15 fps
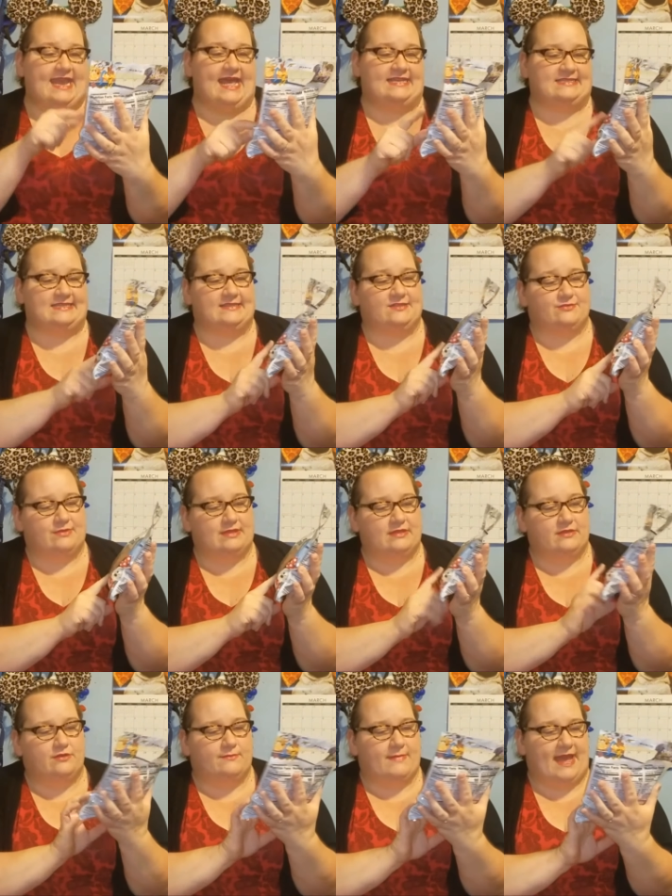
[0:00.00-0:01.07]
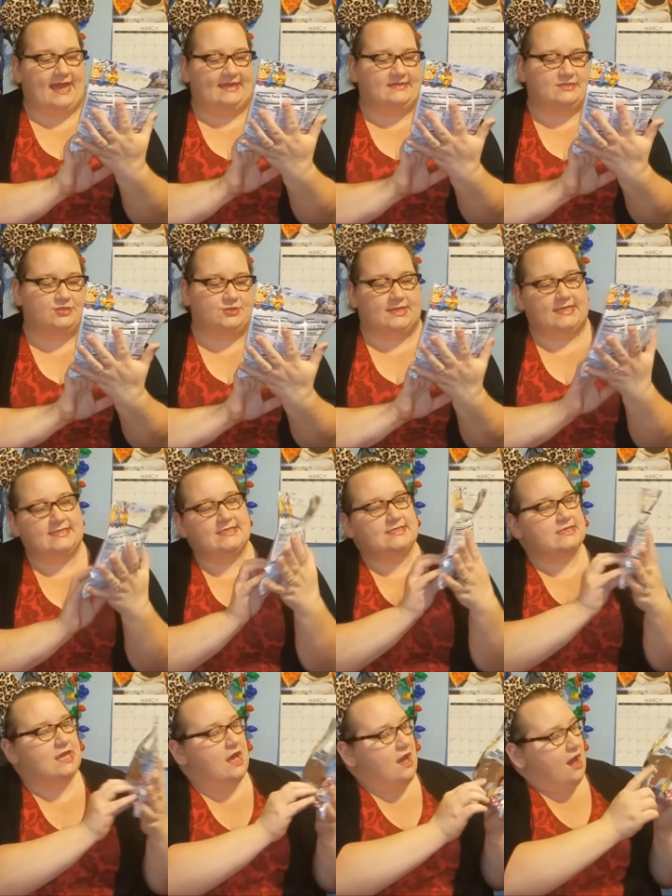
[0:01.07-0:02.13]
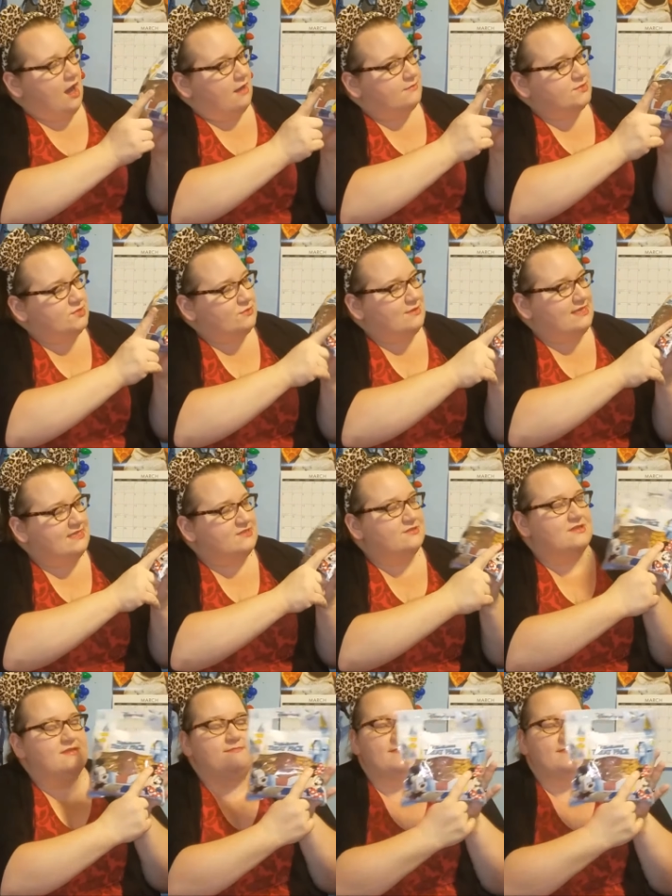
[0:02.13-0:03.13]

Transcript: it has three little bags of treats. Um, so these are